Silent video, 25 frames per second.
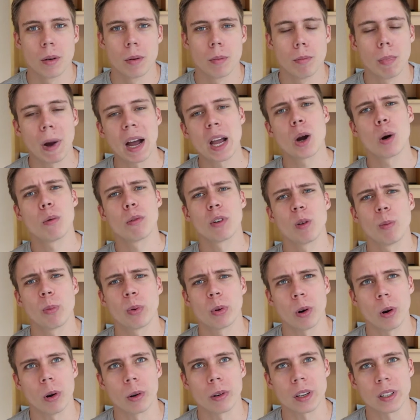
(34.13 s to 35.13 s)
My overall
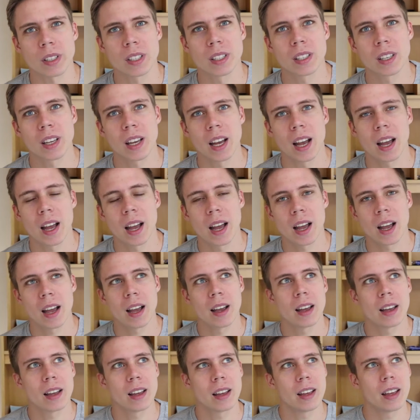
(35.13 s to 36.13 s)
progress,
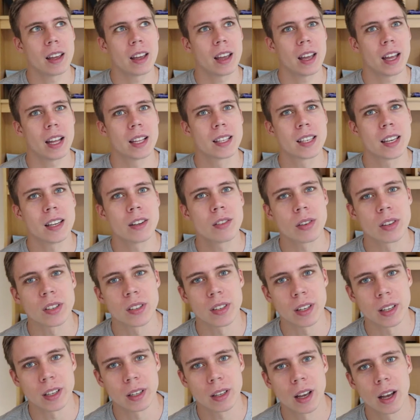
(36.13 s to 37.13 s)
it's
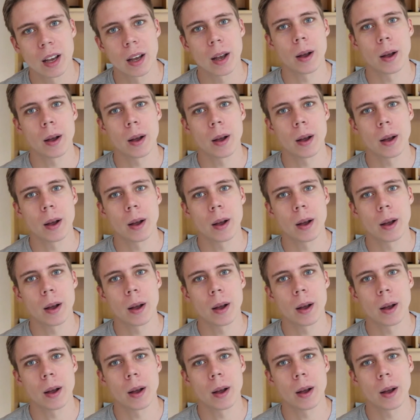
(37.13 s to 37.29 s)
interesting.